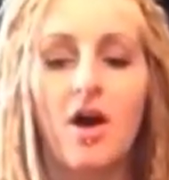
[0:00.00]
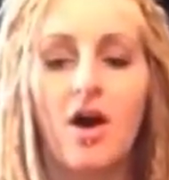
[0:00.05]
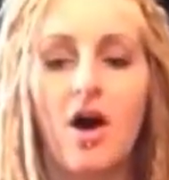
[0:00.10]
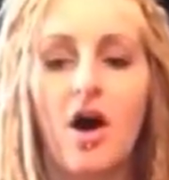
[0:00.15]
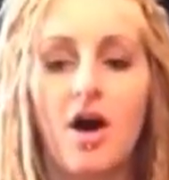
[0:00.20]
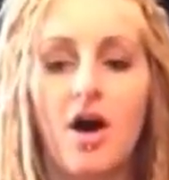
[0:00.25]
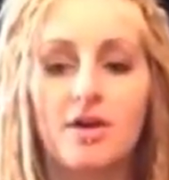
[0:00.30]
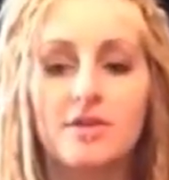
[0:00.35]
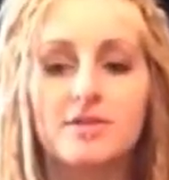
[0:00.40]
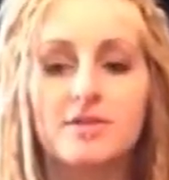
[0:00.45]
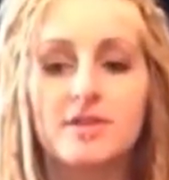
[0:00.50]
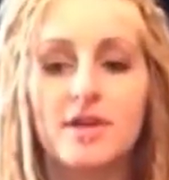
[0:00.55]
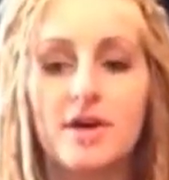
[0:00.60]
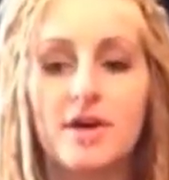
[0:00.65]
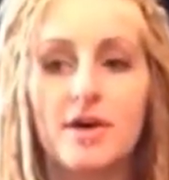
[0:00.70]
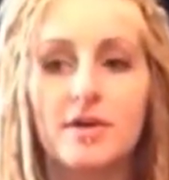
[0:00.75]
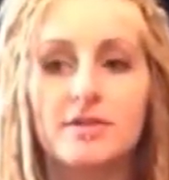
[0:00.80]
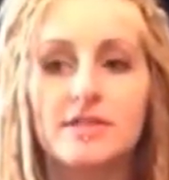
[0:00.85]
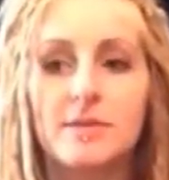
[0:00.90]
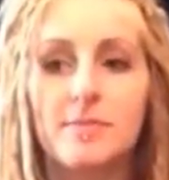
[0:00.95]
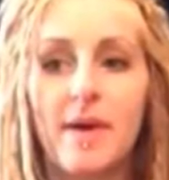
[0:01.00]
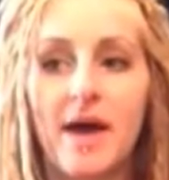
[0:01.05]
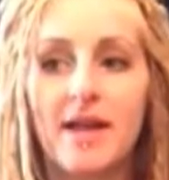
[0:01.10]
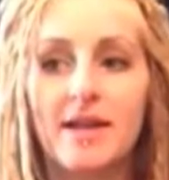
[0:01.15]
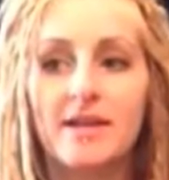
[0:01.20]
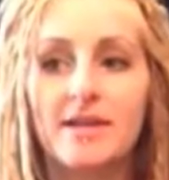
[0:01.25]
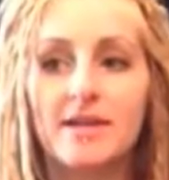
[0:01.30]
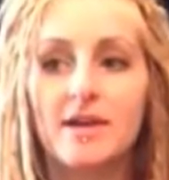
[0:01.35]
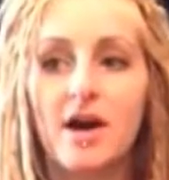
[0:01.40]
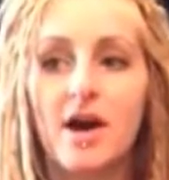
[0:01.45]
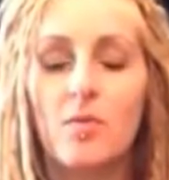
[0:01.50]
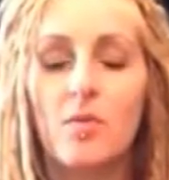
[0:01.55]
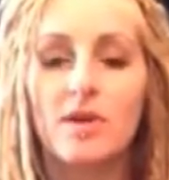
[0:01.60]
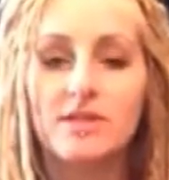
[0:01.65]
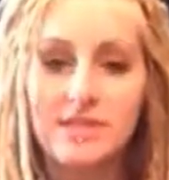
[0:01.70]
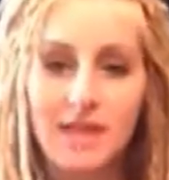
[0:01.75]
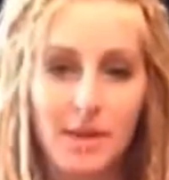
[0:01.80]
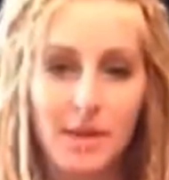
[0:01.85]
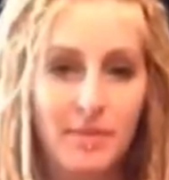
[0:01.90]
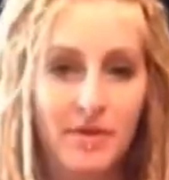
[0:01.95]
Also, depending on
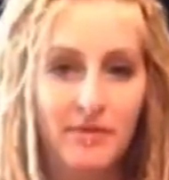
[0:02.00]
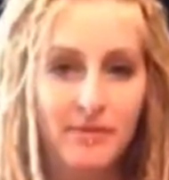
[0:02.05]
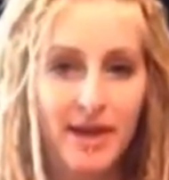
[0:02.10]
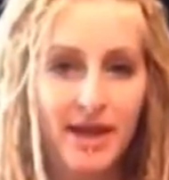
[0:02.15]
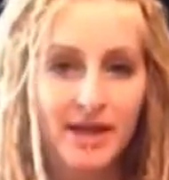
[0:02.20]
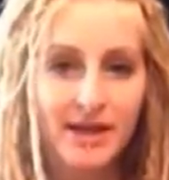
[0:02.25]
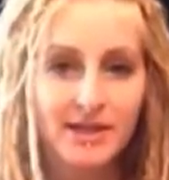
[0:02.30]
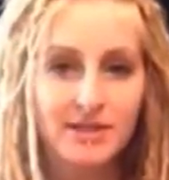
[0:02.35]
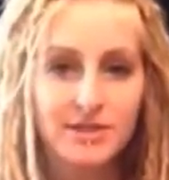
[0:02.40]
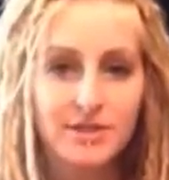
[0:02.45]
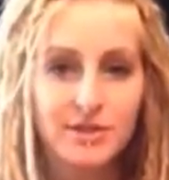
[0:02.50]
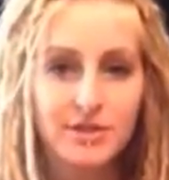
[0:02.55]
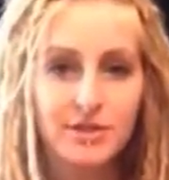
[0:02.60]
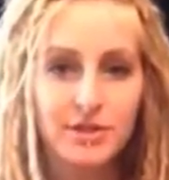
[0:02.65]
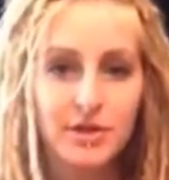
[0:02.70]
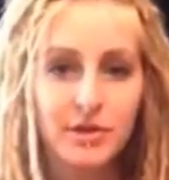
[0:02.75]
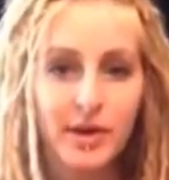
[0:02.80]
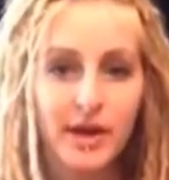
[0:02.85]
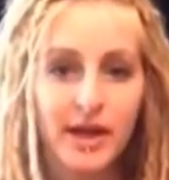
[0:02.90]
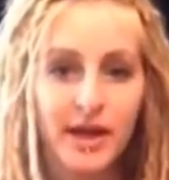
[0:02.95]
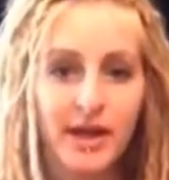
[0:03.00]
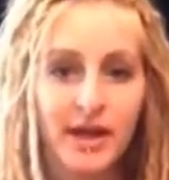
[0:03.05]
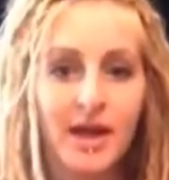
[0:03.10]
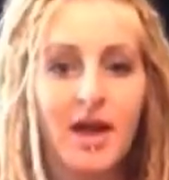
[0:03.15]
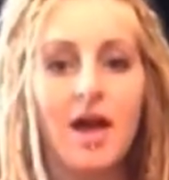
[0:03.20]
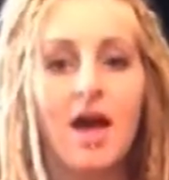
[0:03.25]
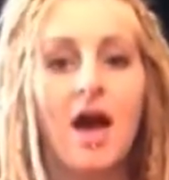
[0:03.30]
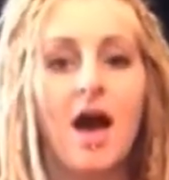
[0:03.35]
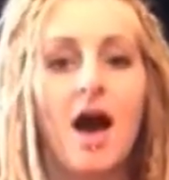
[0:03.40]
what type of maintenance you're doing,